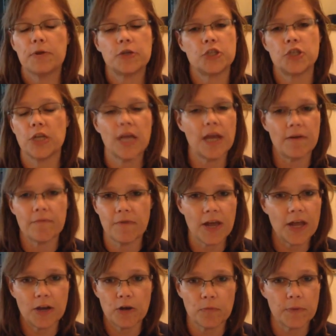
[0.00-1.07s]
but she can't
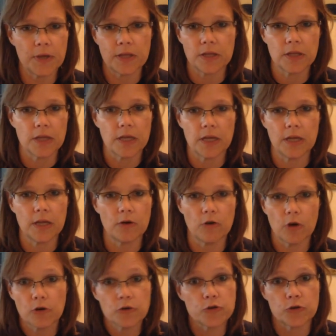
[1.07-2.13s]
find them at the
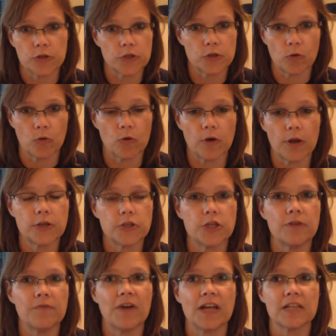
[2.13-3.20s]
grocery store.
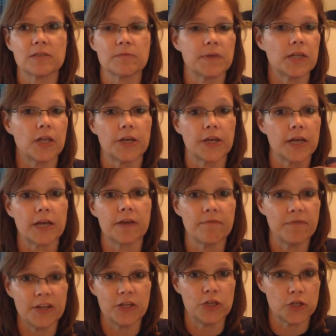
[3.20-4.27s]
She finds them at like a
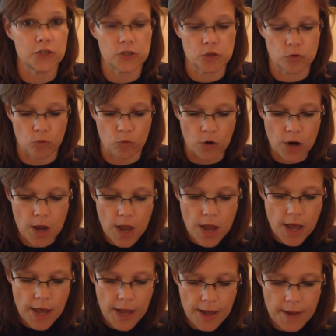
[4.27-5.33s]
convenience store.
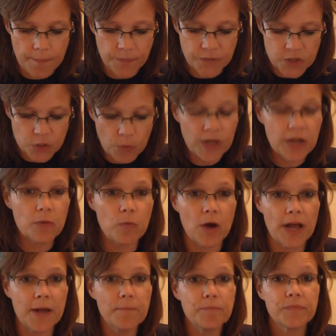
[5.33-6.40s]
So
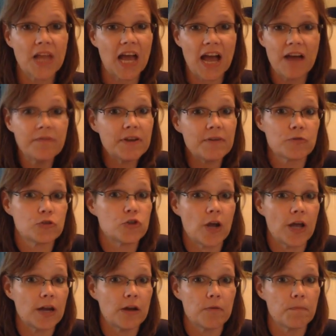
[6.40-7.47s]
anyway, I've never
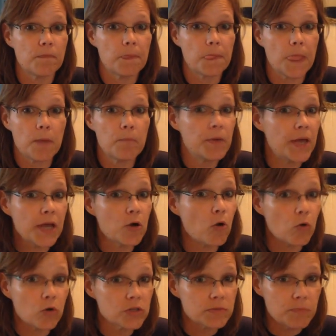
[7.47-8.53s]
tried them big
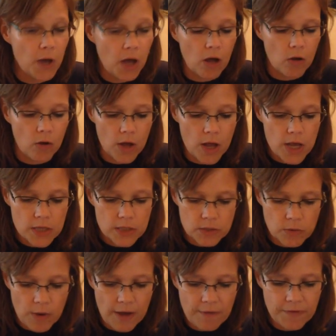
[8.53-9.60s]
or small.
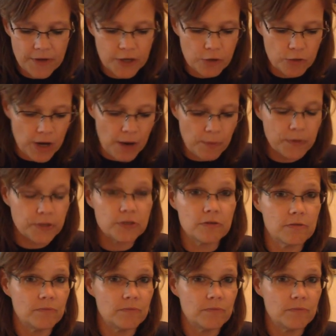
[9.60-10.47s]
So I figured I would